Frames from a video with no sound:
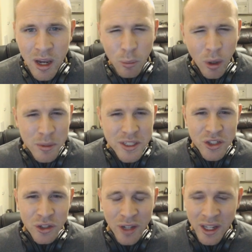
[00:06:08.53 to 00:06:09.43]
Probably
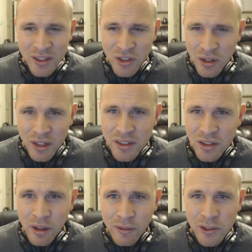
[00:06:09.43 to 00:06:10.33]
still not as good as the
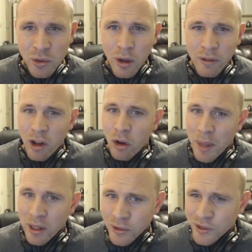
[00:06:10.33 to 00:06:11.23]
level 12
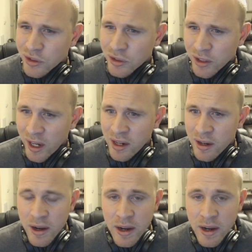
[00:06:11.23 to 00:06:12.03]
elementals, right?